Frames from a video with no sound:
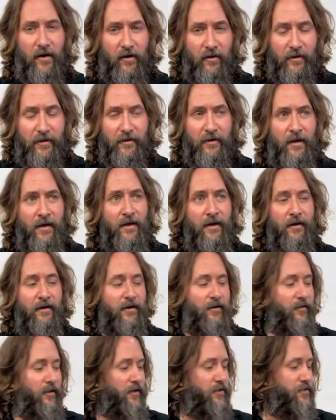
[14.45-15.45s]
Calling
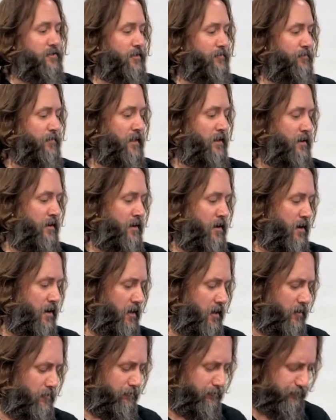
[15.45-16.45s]
collection.
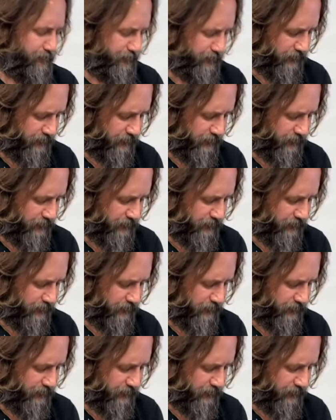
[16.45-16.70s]
A